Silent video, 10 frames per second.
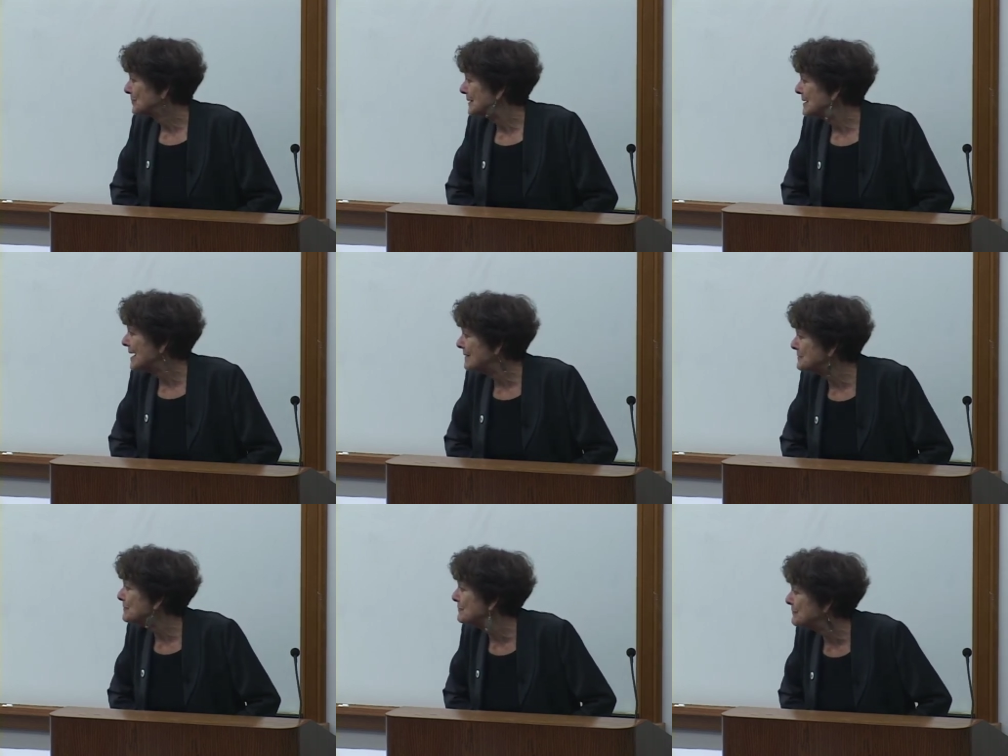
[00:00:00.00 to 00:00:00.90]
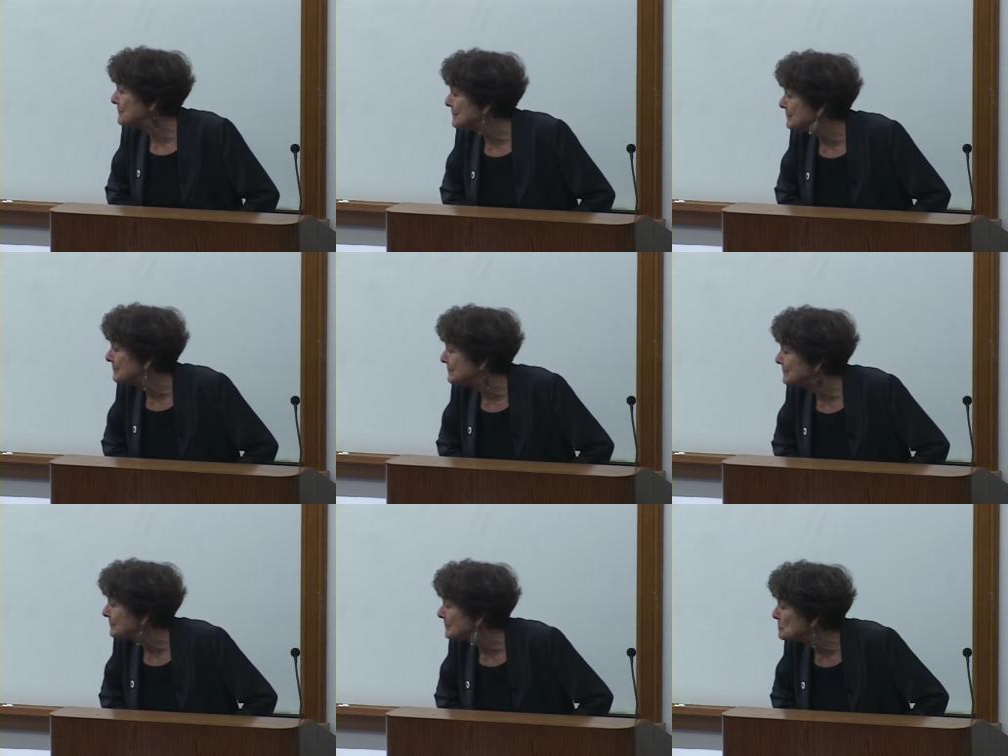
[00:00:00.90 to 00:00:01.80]
You have to
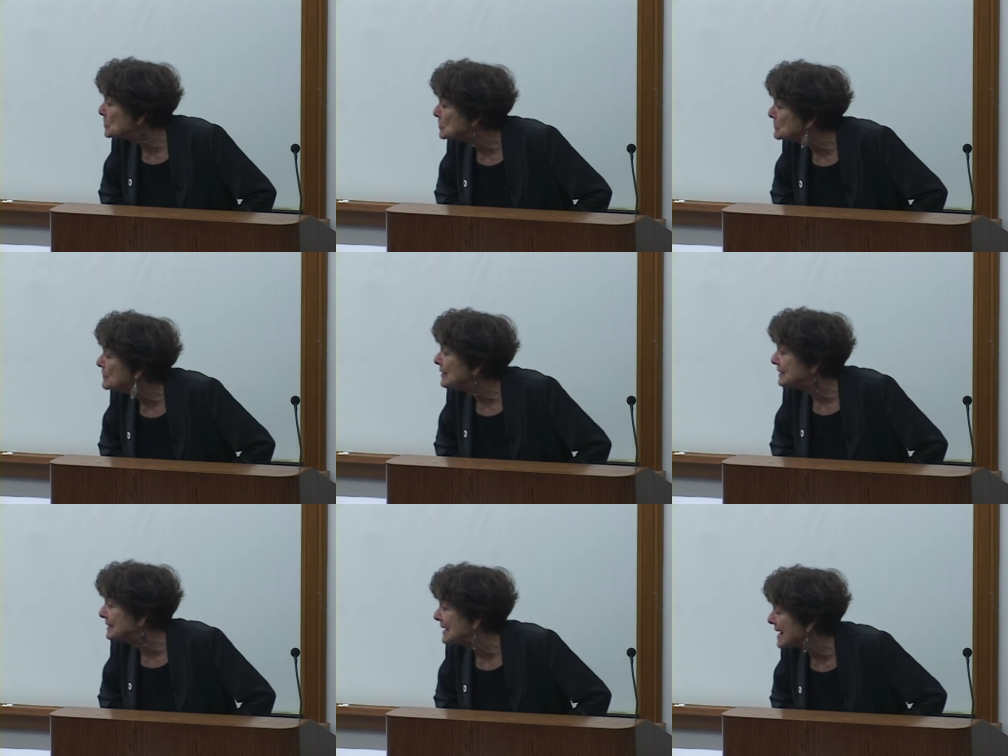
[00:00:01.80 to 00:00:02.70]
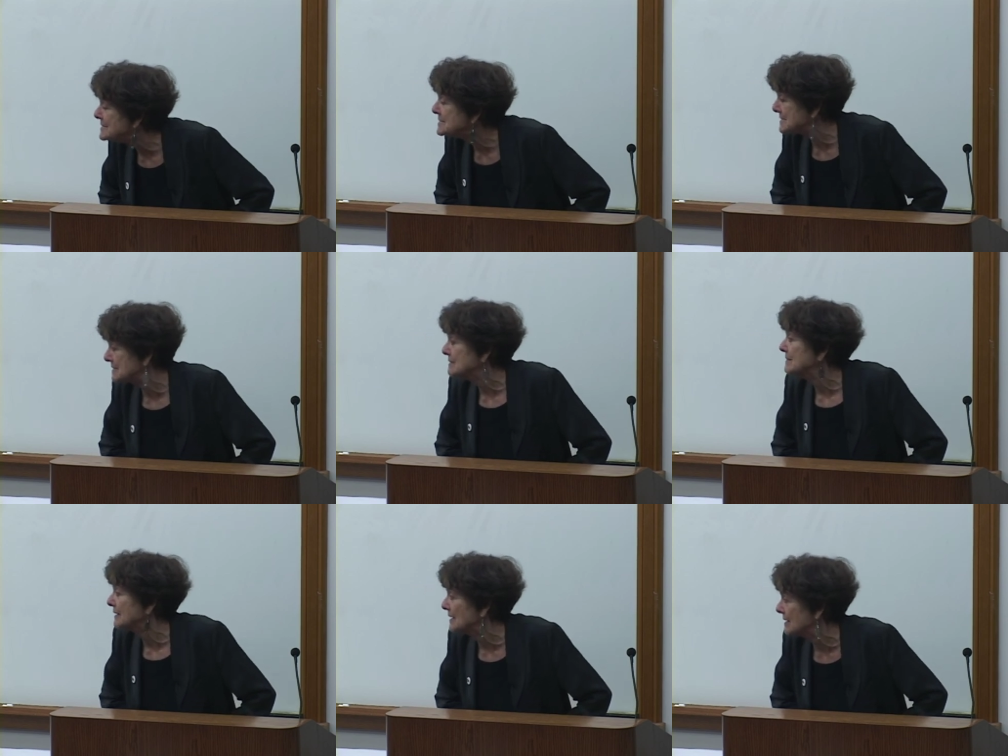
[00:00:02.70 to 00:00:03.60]
move against the
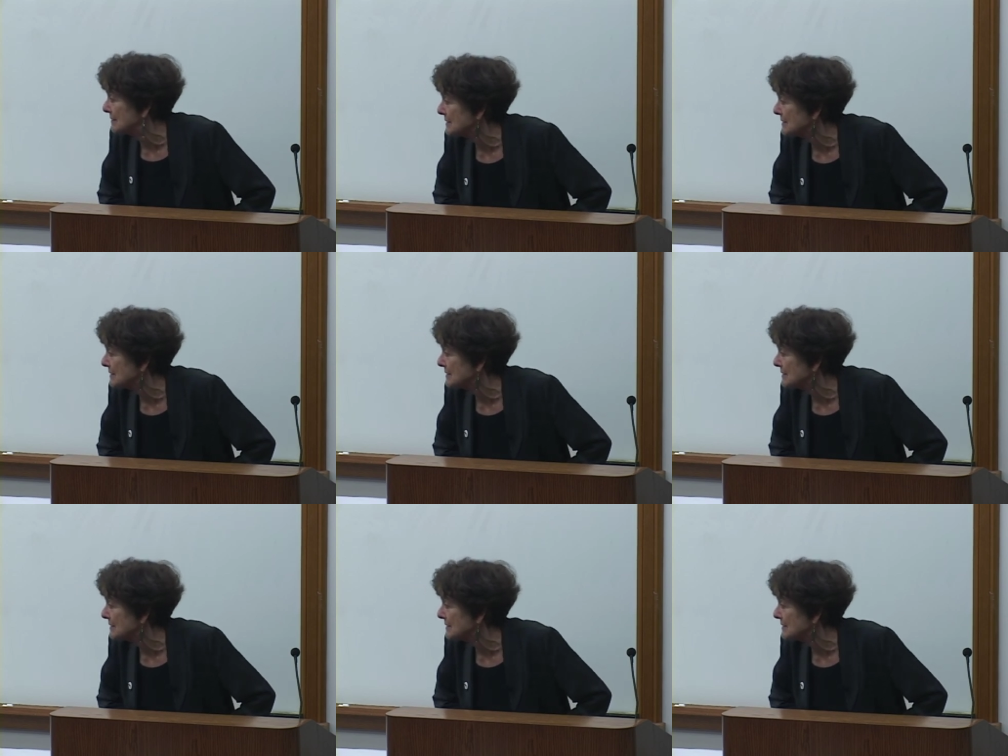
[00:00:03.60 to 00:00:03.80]
current.